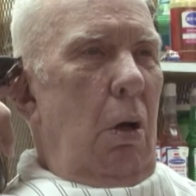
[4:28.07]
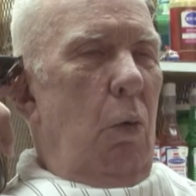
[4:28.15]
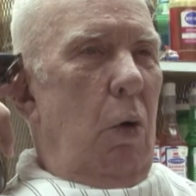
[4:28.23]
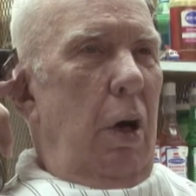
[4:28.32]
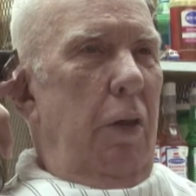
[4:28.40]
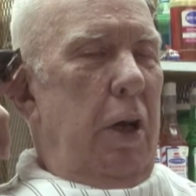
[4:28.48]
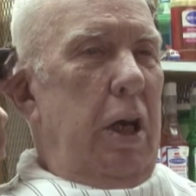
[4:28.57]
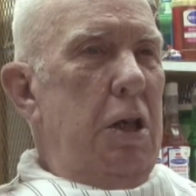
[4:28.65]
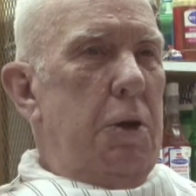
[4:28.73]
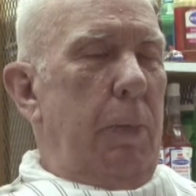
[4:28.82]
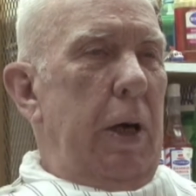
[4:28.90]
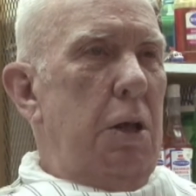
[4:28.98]
one of the kids,
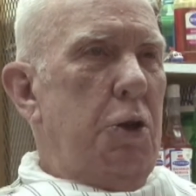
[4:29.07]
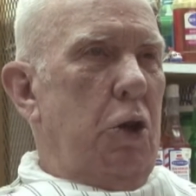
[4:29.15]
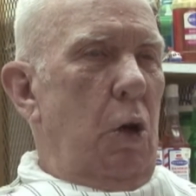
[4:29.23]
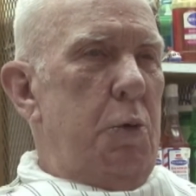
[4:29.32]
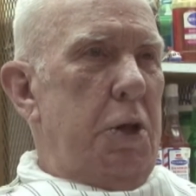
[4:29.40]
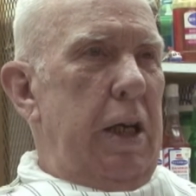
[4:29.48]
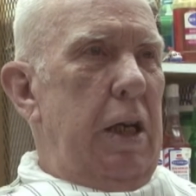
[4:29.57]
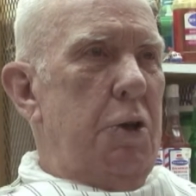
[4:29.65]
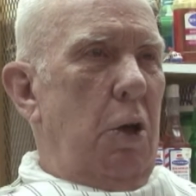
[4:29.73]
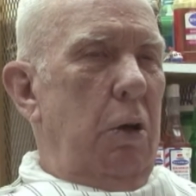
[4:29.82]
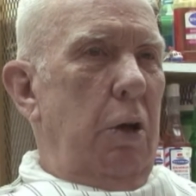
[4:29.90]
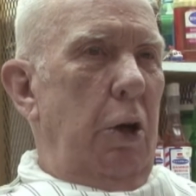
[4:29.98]
the periscope stands
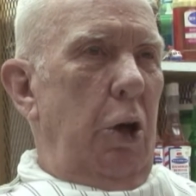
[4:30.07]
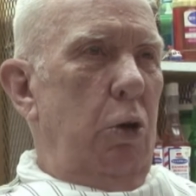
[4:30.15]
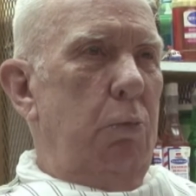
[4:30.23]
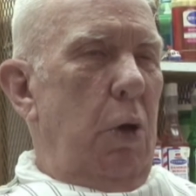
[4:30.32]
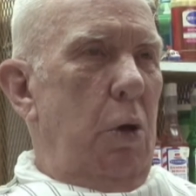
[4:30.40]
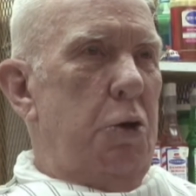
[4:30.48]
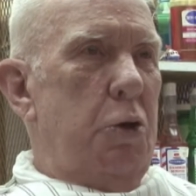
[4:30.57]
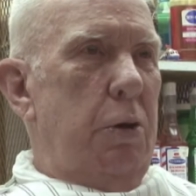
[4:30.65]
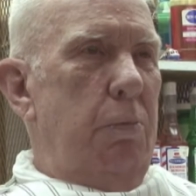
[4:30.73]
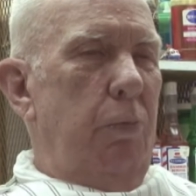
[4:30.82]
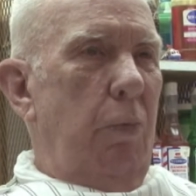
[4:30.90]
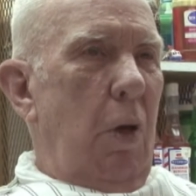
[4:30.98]
on the nuke boats
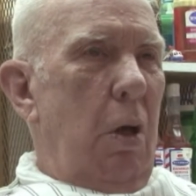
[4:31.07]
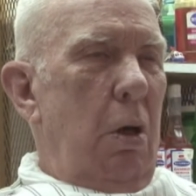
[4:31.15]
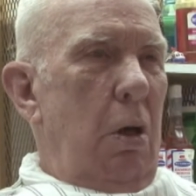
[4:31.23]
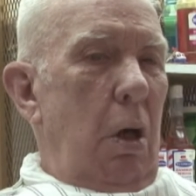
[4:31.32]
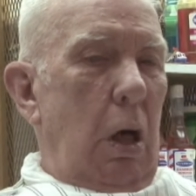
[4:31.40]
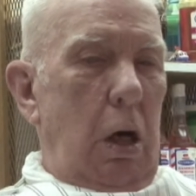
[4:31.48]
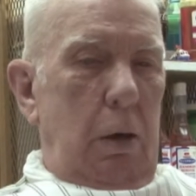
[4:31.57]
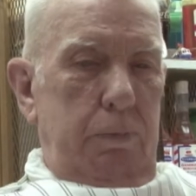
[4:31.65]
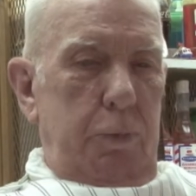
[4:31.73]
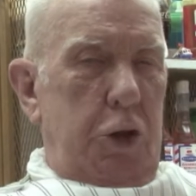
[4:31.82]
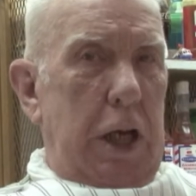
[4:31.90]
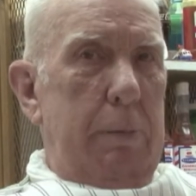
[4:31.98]
are
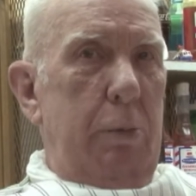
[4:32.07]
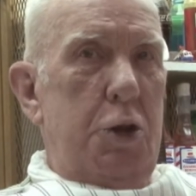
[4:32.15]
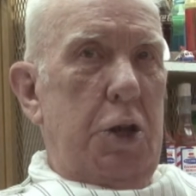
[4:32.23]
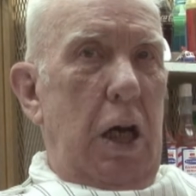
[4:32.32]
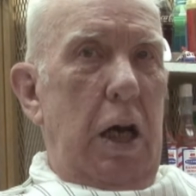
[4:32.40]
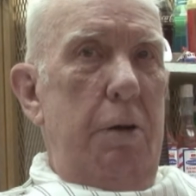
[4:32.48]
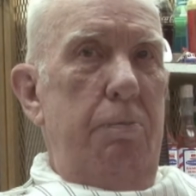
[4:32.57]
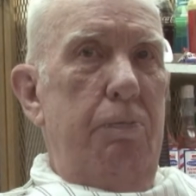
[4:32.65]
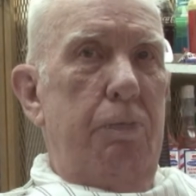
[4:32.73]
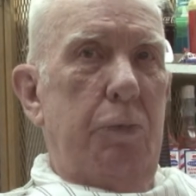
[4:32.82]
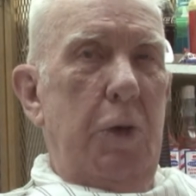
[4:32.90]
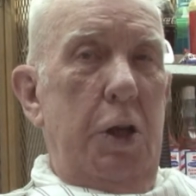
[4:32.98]
side by side
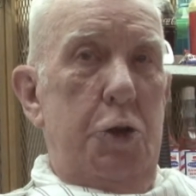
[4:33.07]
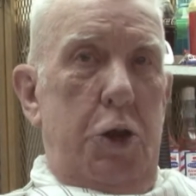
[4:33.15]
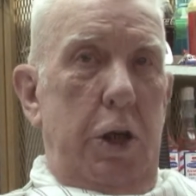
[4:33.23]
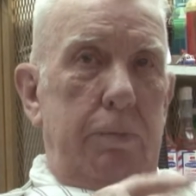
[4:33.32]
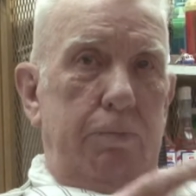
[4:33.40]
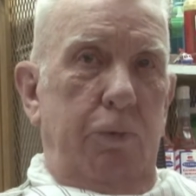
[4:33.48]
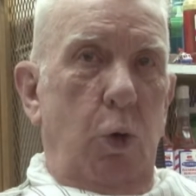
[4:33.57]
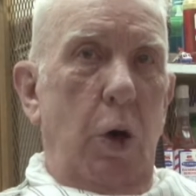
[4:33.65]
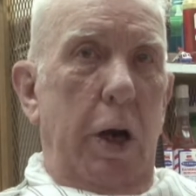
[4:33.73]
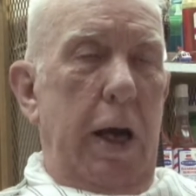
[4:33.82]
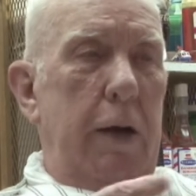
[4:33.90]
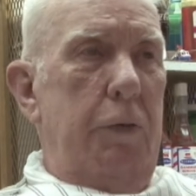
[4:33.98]
instead of fore
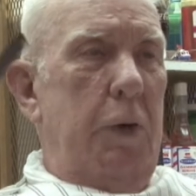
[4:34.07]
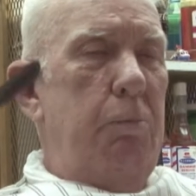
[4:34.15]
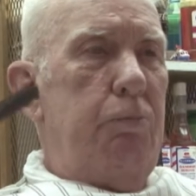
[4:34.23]
and aft.